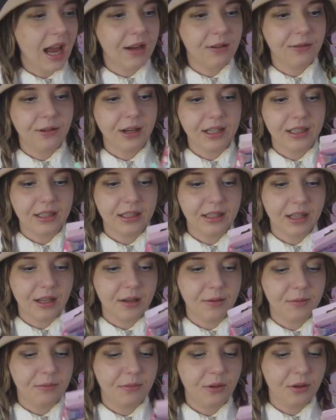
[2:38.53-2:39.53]
I ranked
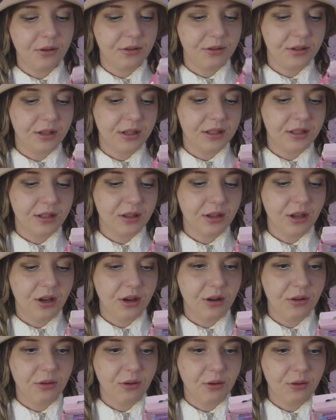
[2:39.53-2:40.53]
them this
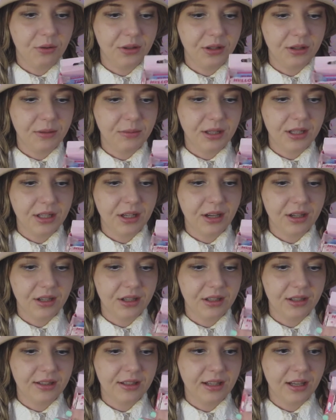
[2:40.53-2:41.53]
low only
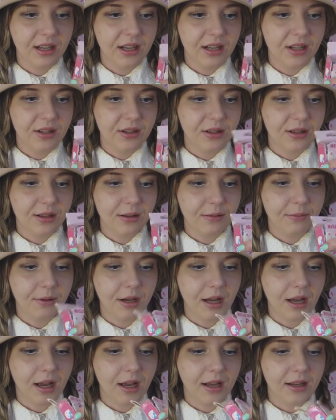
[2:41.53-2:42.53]
because the
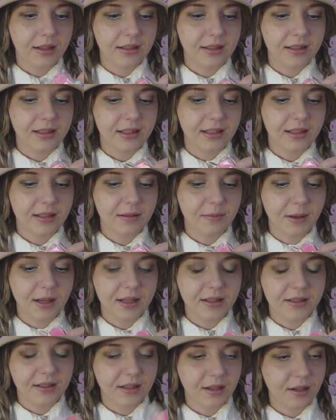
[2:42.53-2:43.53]
box is
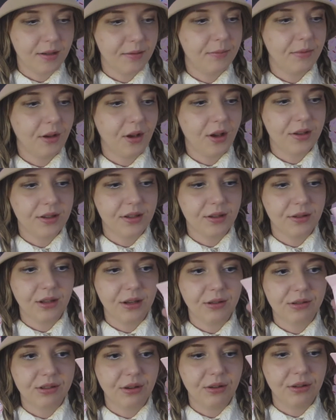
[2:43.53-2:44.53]
messed up. Also,
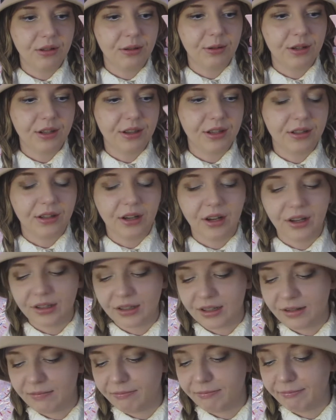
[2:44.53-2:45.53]
they were only worth
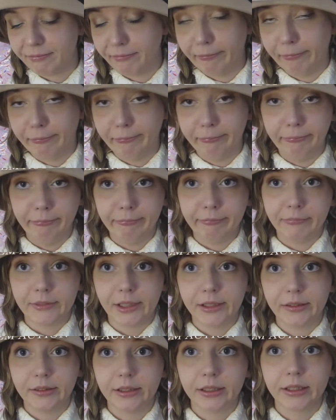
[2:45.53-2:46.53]
$1.
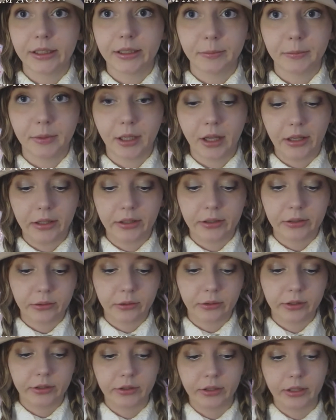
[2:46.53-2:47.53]
Some dollar
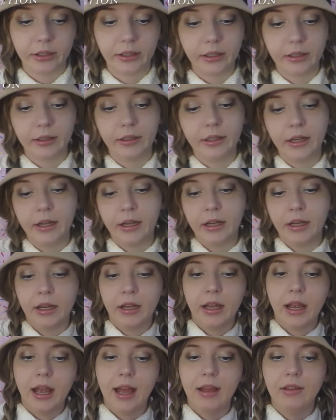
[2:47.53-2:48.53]
store shit.
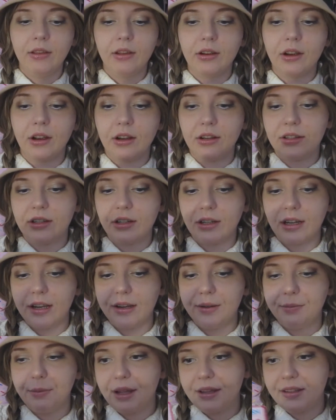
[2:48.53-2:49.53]
And the cards are kind
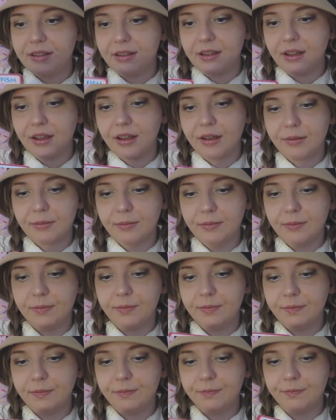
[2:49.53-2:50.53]
of messed up.
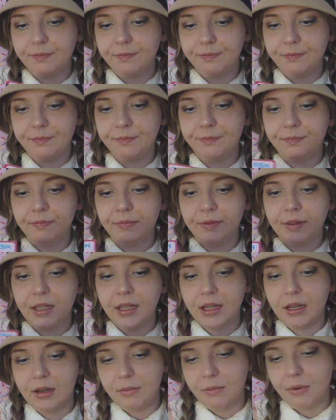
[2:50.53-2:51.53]

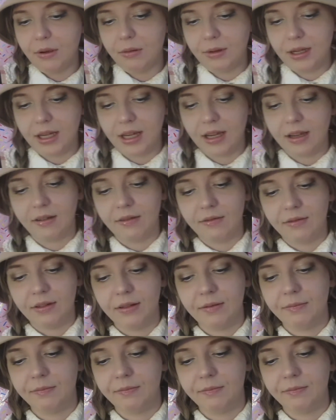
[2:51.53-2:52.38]
But we have